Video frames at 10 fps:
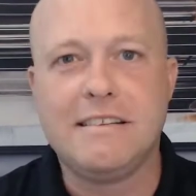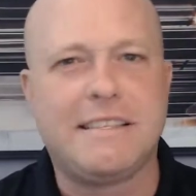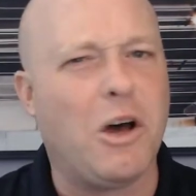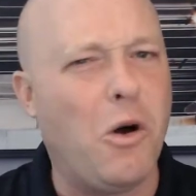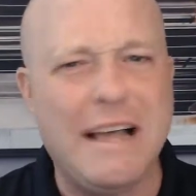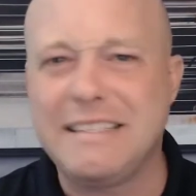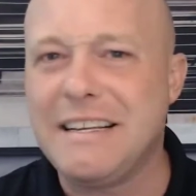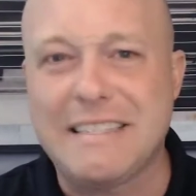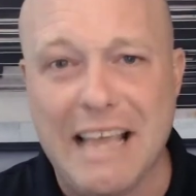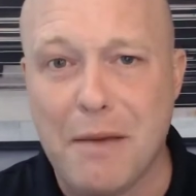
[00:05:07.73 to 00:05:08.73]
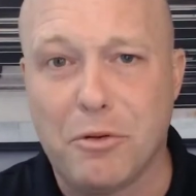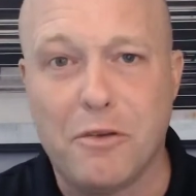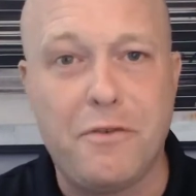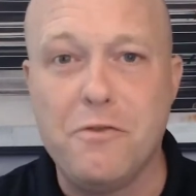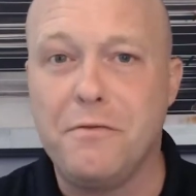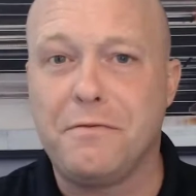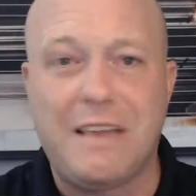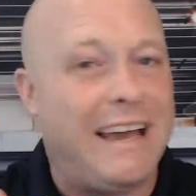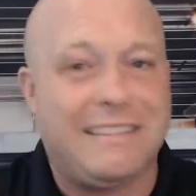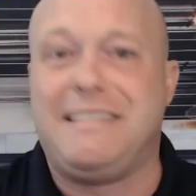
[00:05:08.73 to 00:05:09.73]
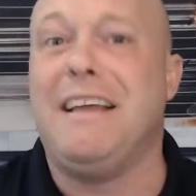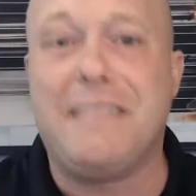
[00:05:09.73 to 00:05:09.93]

So as an example, if you've got a ten